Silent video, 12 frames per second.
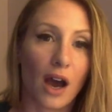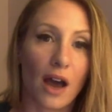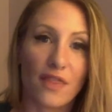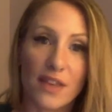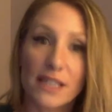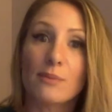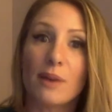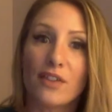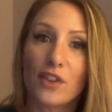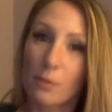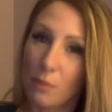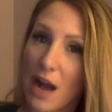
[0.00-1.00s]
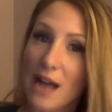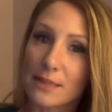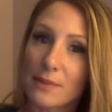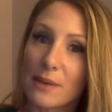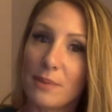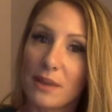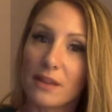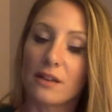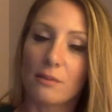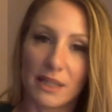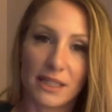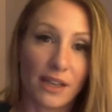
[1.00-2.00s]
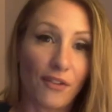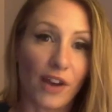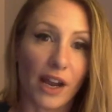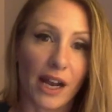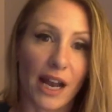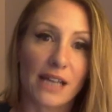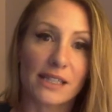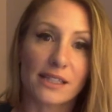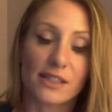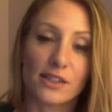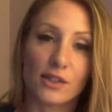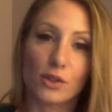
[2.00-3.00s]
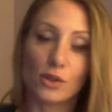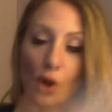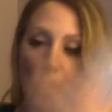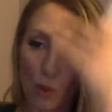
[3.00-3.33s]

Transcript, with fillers: this month your blocks might be a little bit different as to